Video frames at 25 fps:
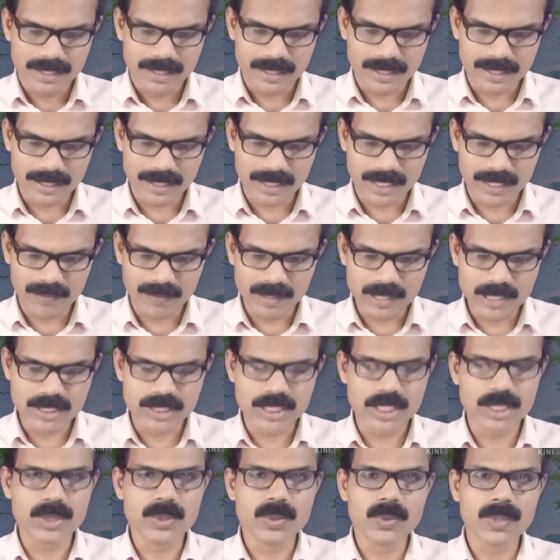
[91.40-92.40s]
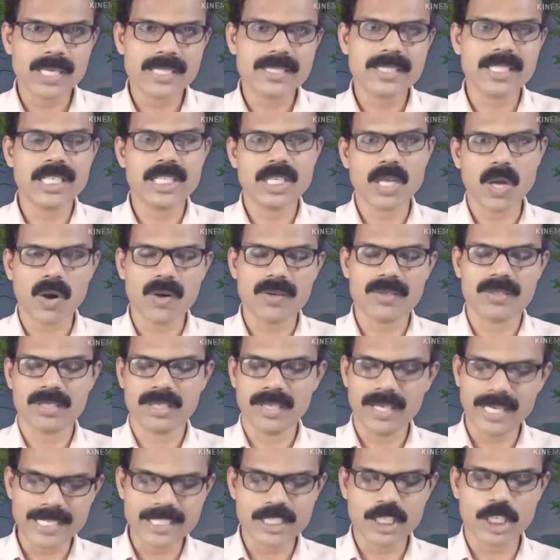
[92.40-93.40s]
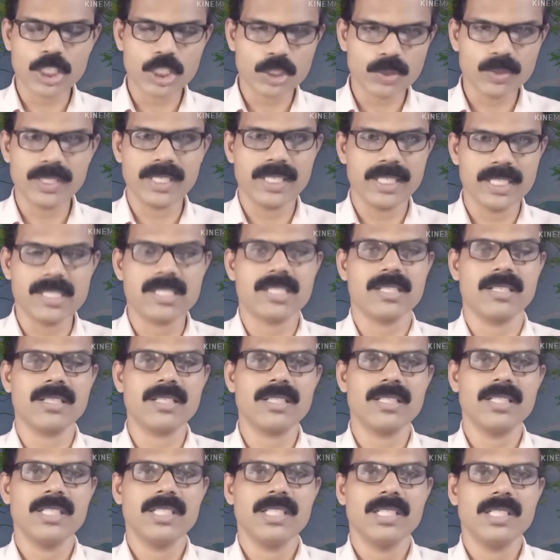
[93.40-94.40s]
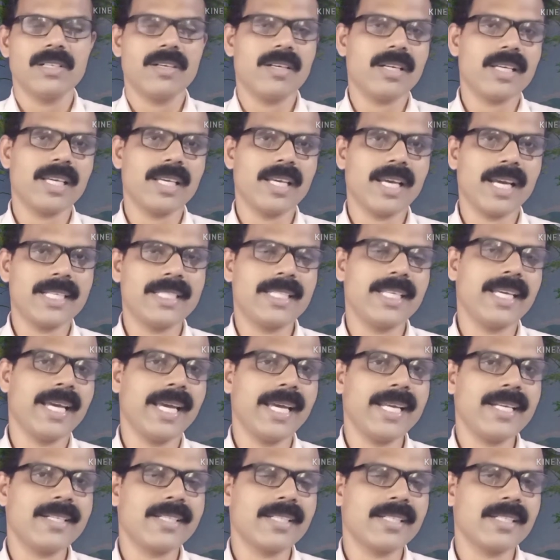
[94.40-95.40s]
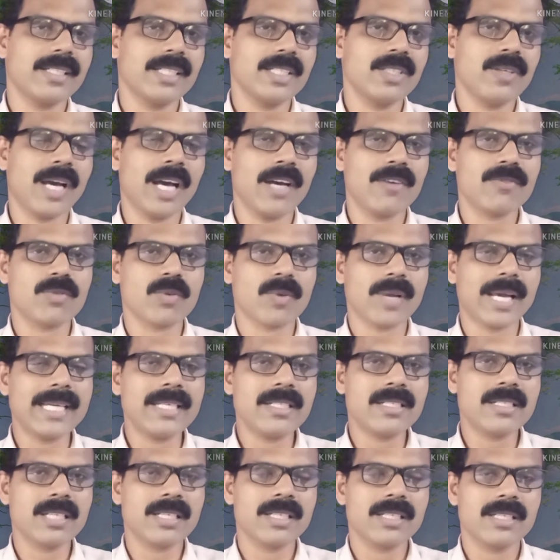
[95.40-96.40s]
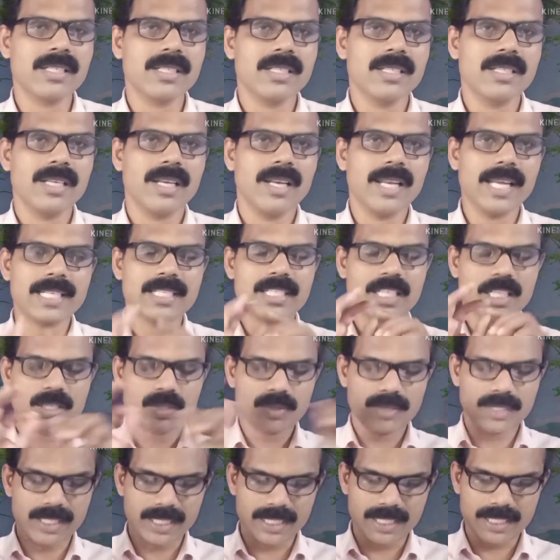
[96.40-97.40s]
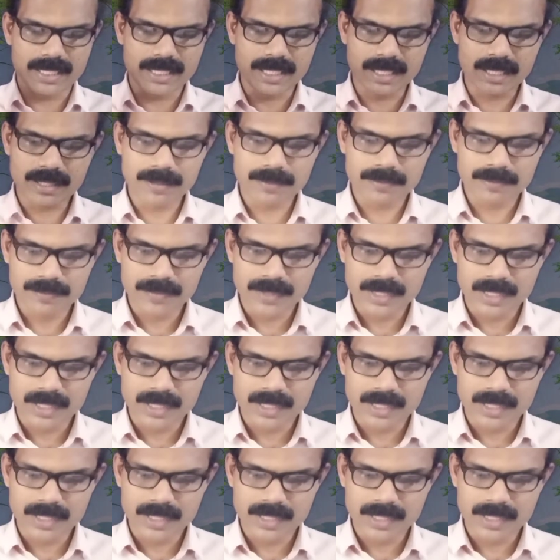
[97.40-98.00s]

given to you as a note, letter to the editor. Okay, at the head you have to write letter to the editor.